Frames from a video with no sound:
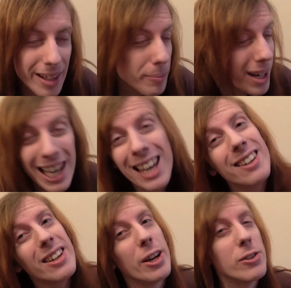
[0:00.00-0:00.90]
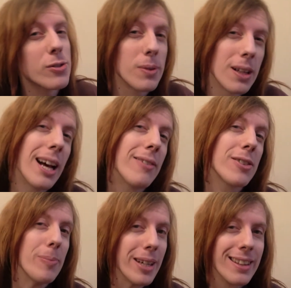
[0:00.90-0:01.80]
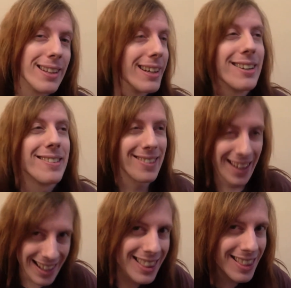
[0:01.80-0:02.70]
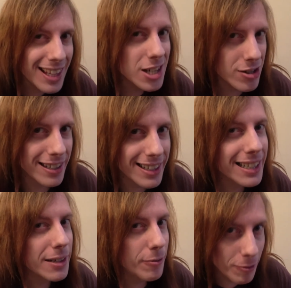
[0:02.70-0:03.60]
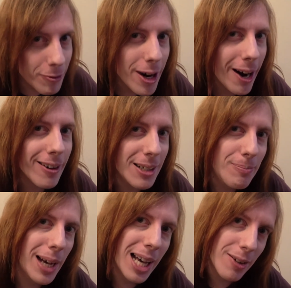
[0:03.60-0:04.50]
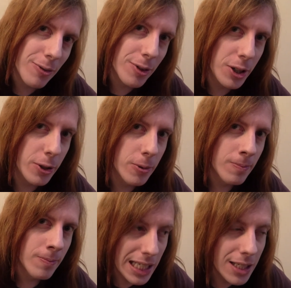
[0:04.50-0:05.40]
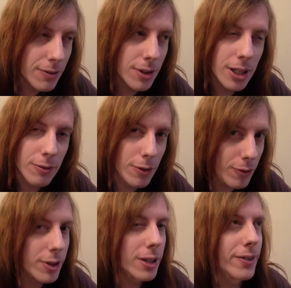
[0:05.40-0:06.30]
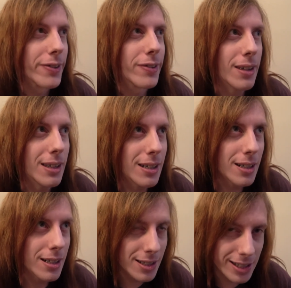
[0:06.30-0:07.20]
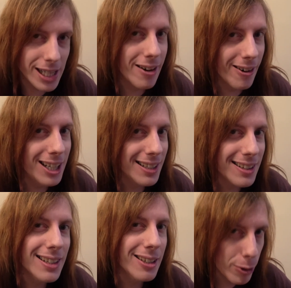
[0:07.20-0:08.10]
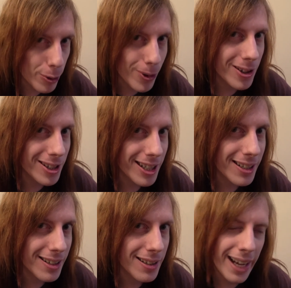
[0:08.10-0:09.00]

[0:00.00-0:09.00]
think my end note will have to be that it's literally very bad for you, even if it feels directly rewarding.